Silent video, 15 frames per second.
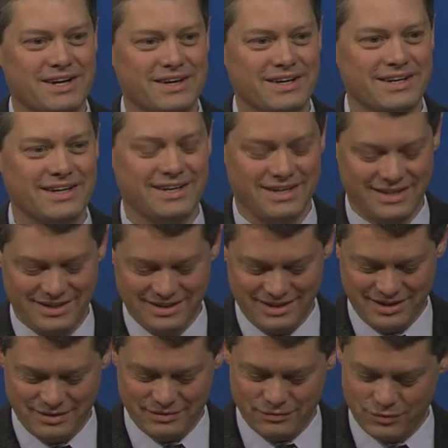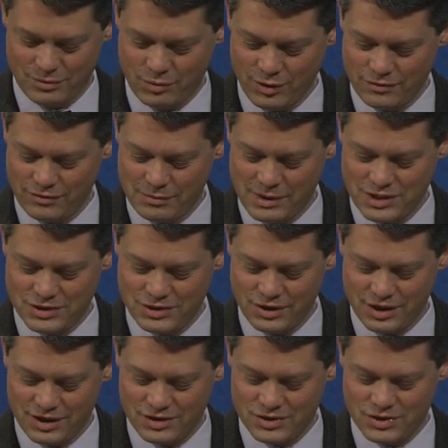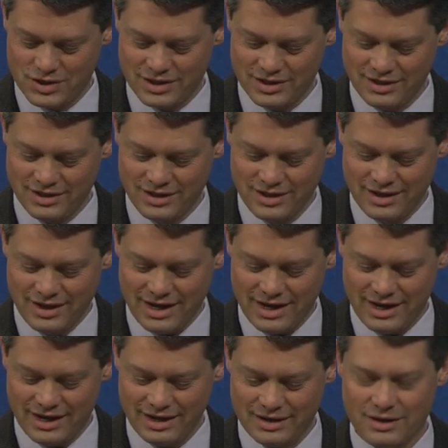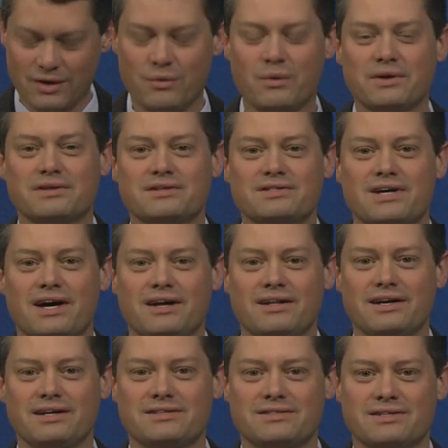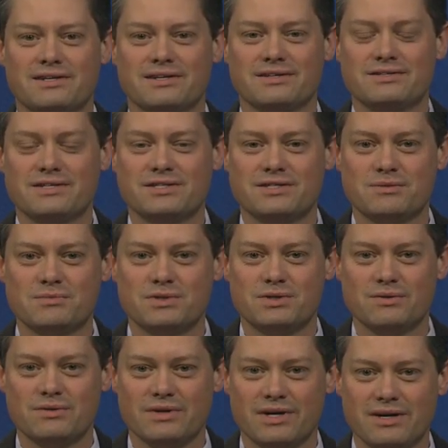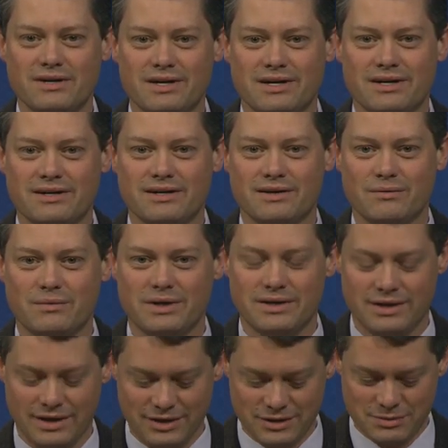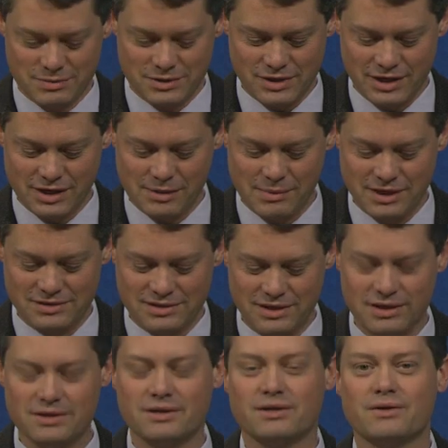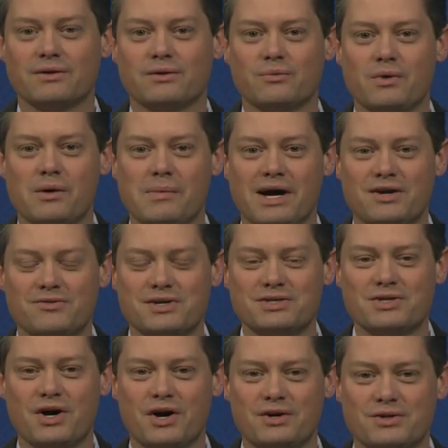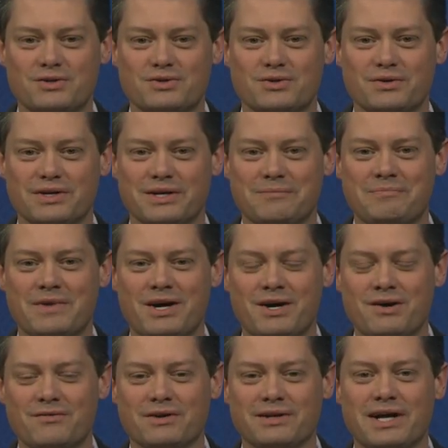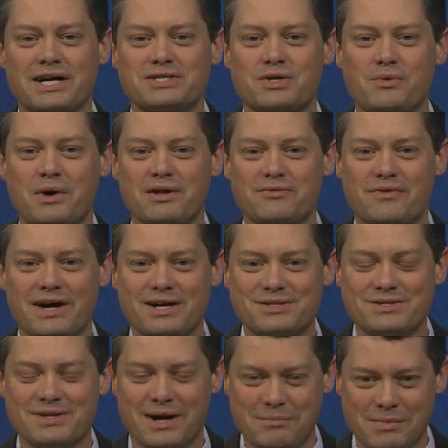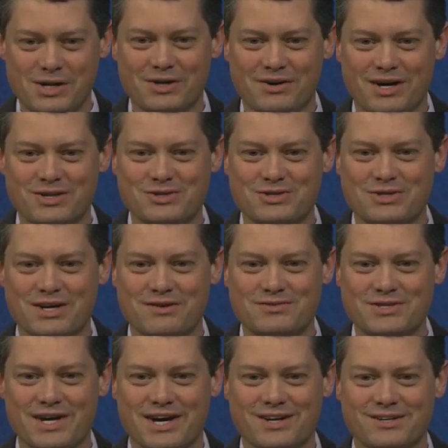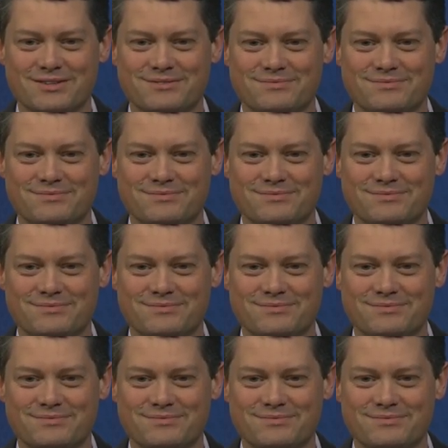Eric. And for more information on GINA and what the satellite systems do there, and what Eric's been talking about today, you can go to the web address on your screen. For Alaska Weather Facts, I'm meteorologist Dave Snider.